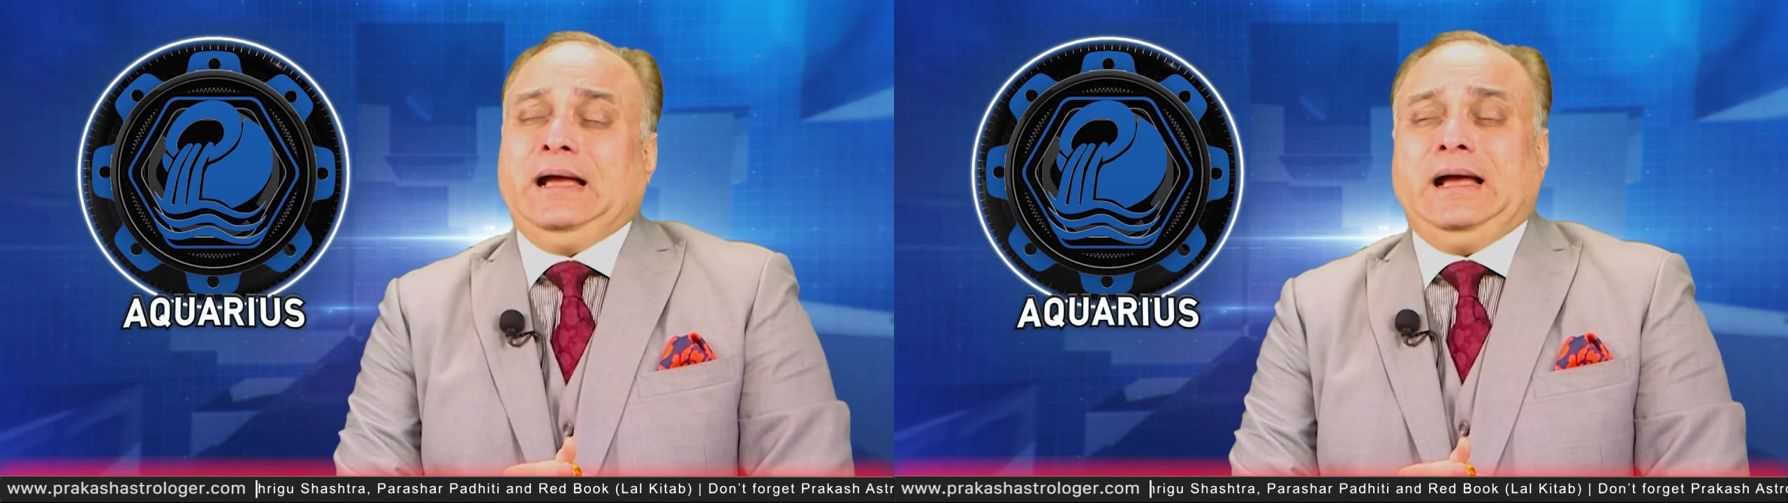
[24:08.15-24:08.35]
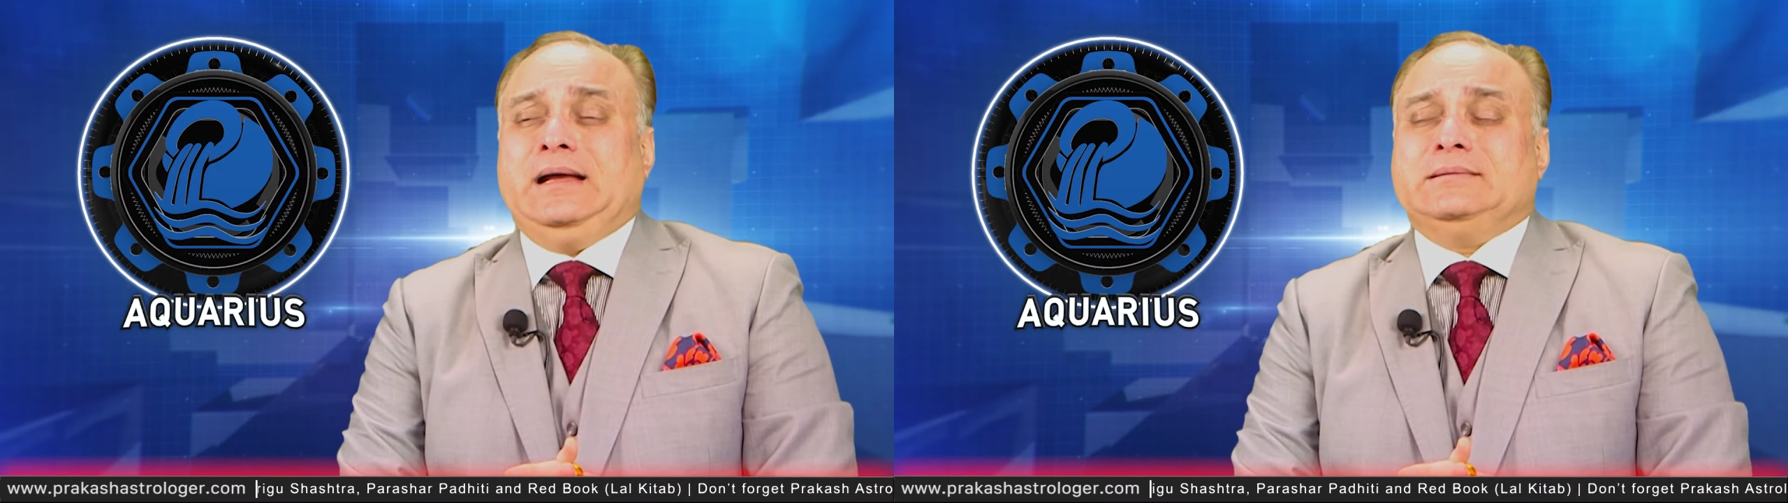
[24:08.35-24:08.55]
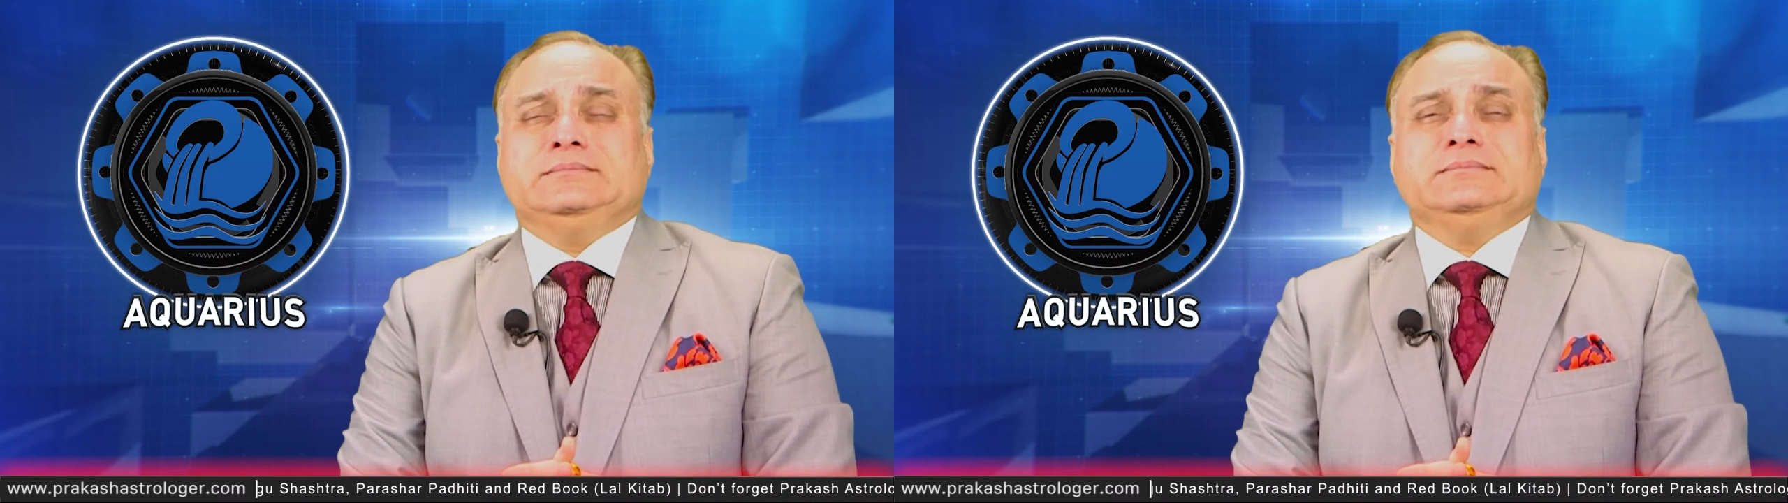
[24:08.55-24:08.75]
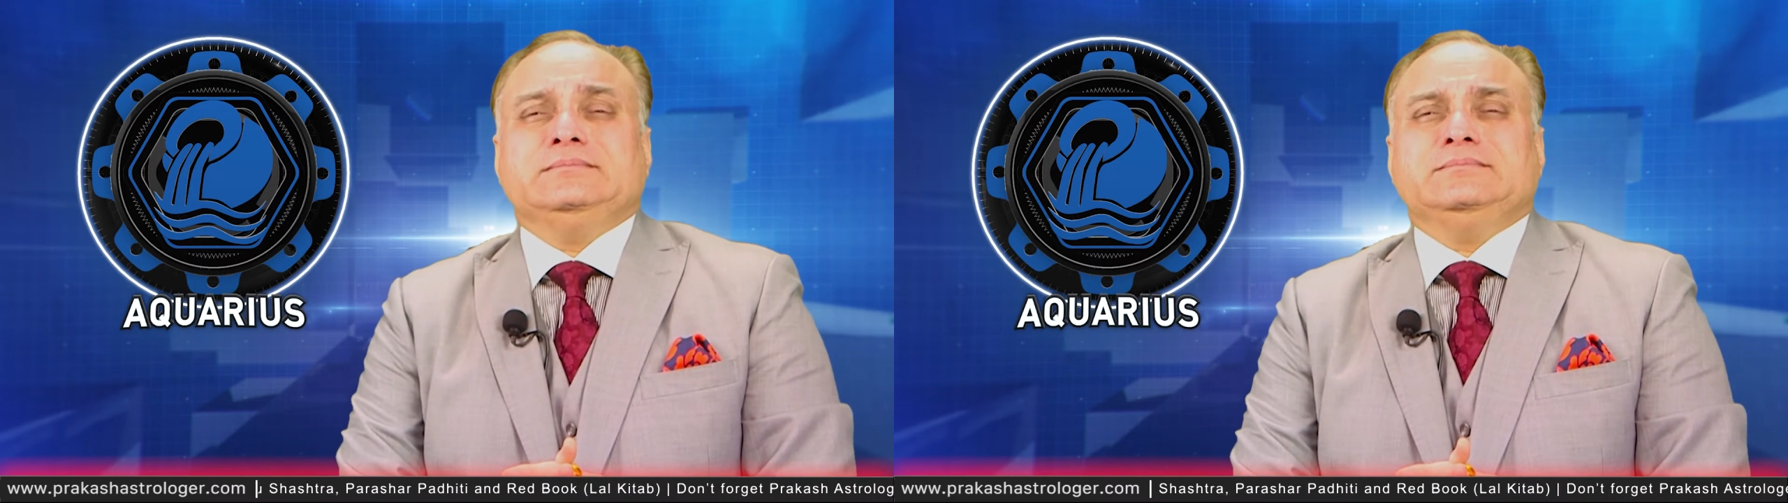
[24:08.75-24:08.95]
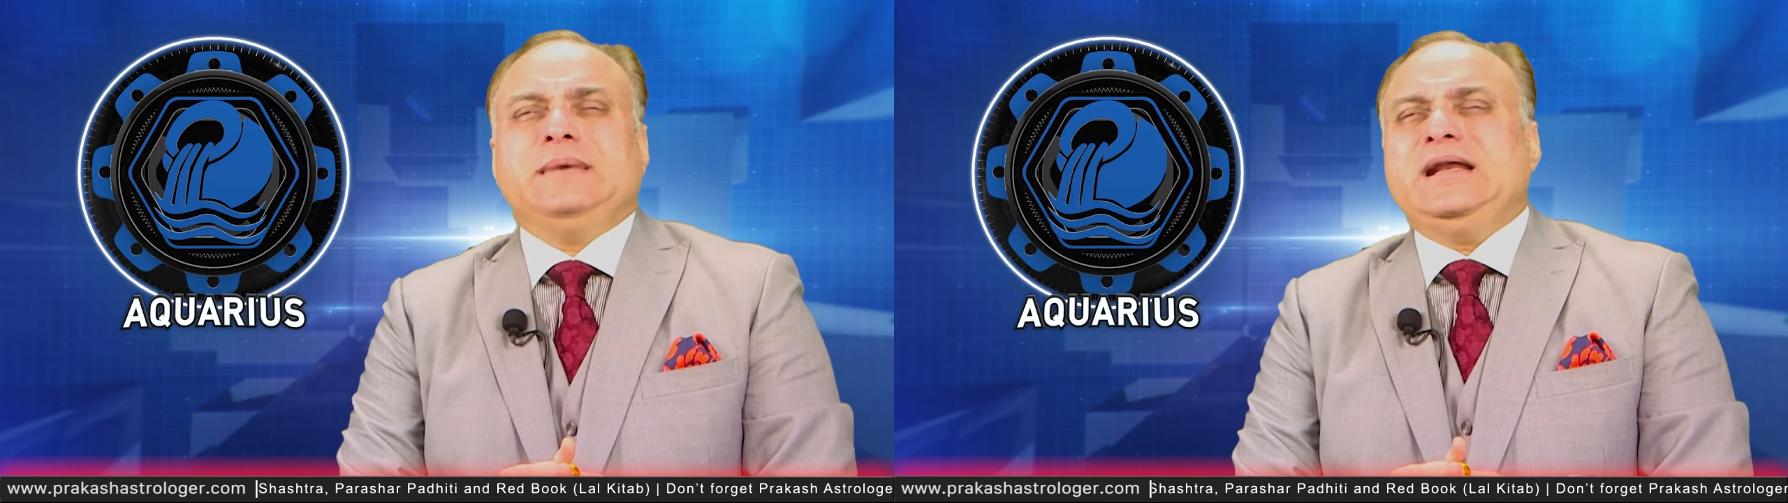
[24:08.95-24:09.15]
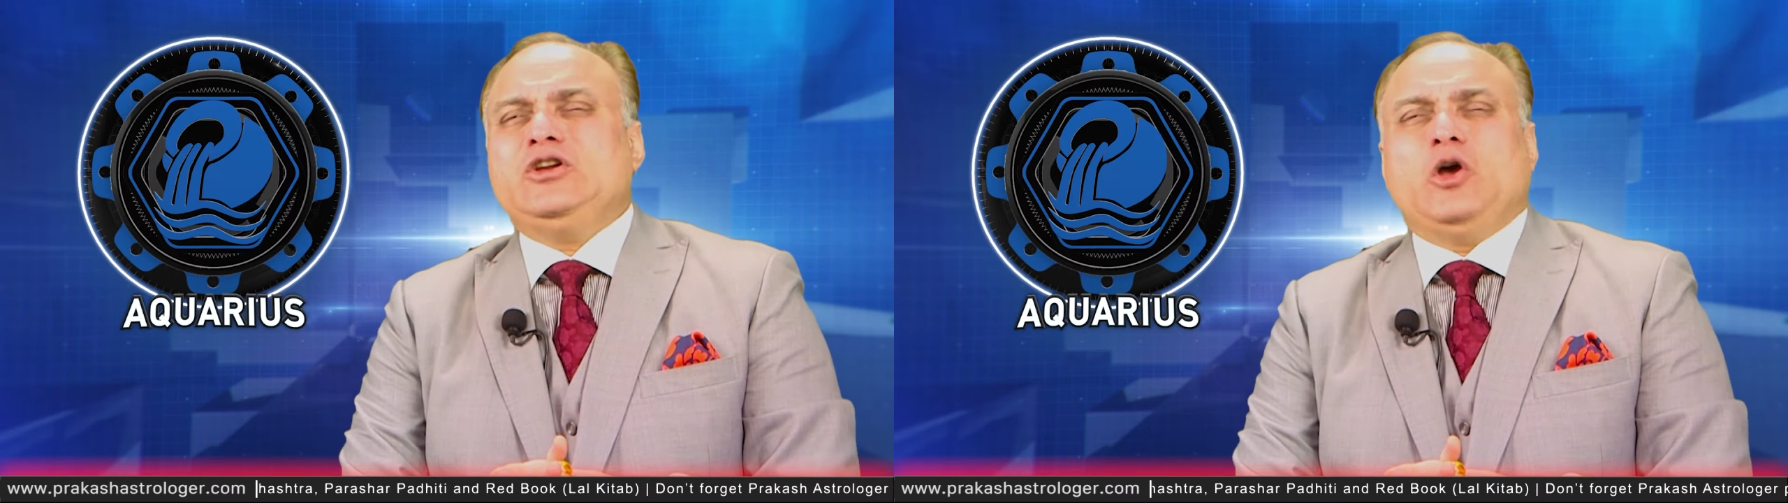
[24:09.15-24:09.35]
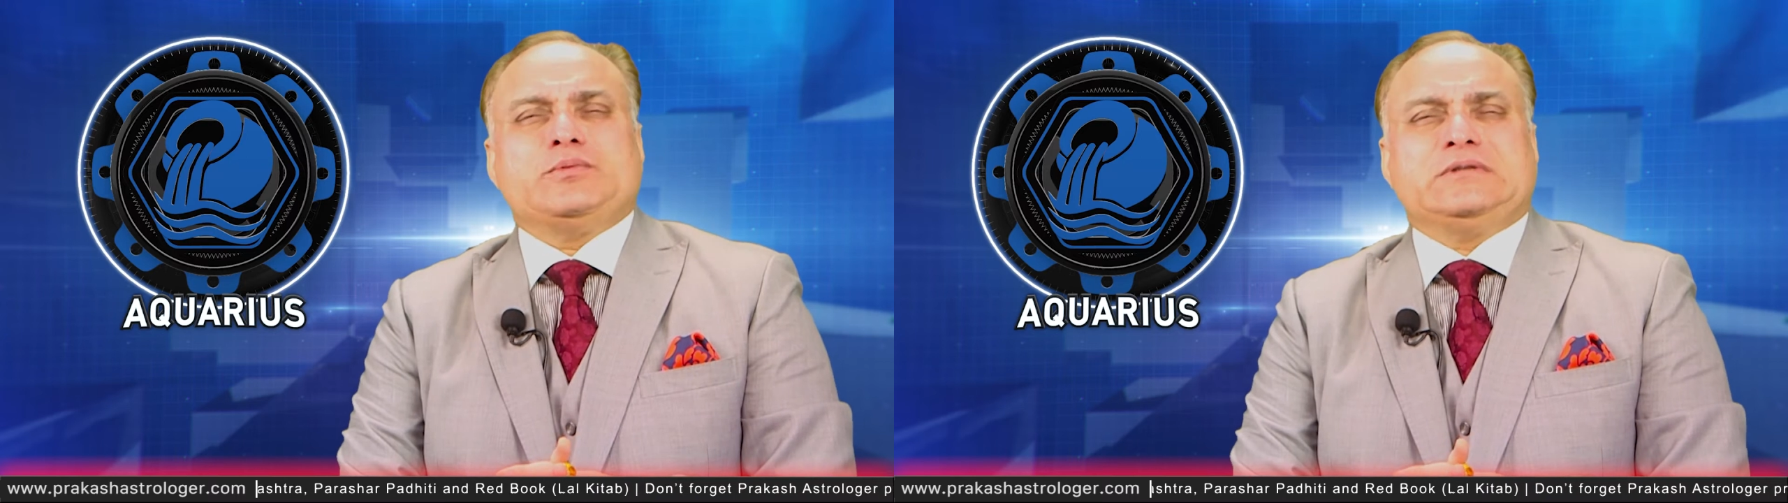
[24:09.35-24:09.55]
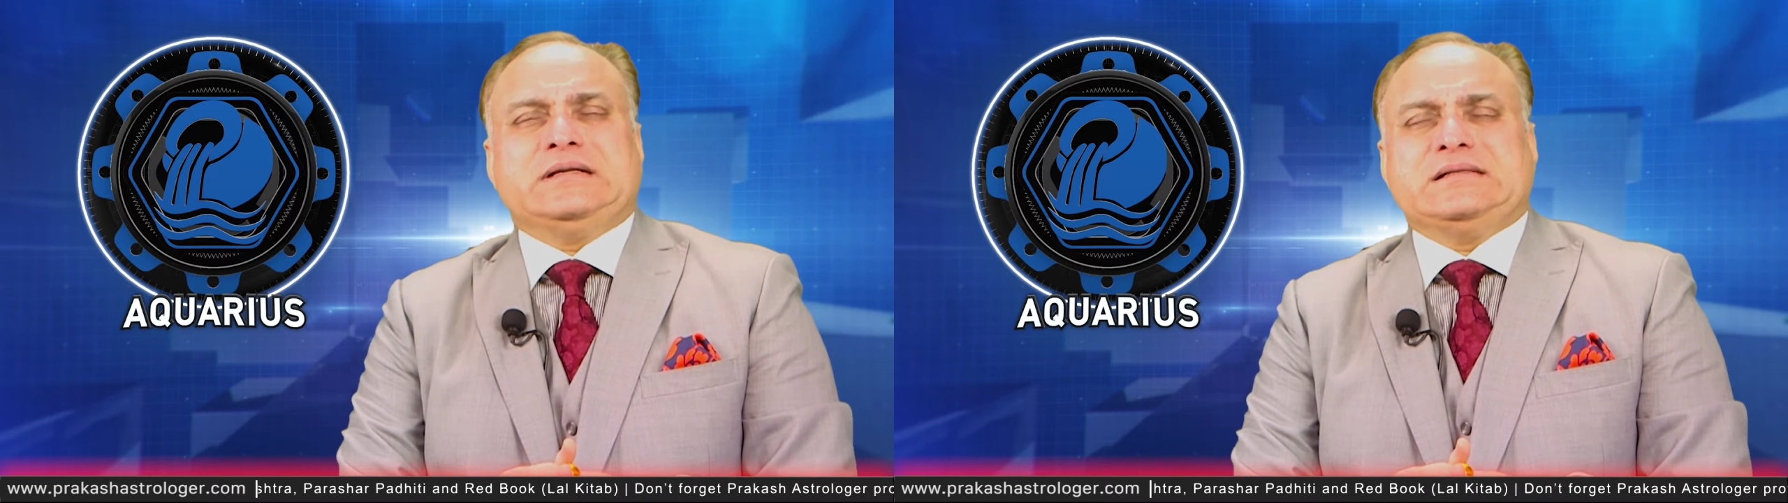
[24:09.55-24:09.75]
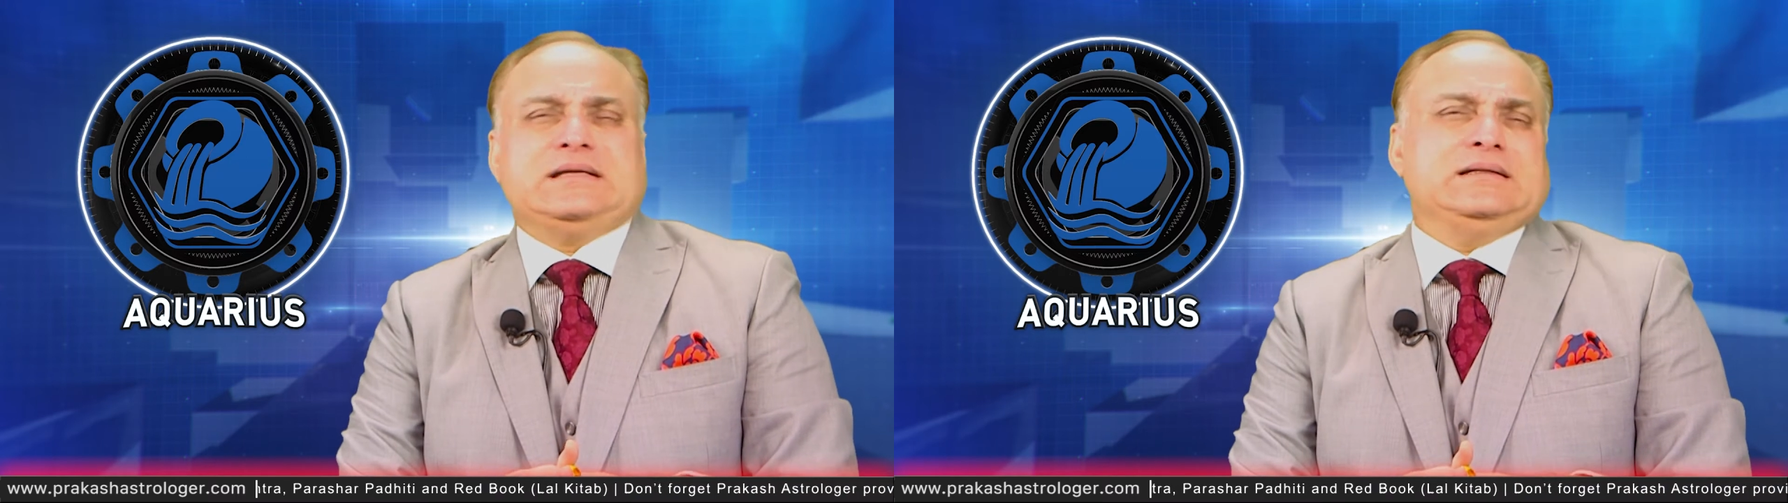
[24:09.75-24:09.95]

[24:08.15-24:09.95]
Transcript: and many obstacles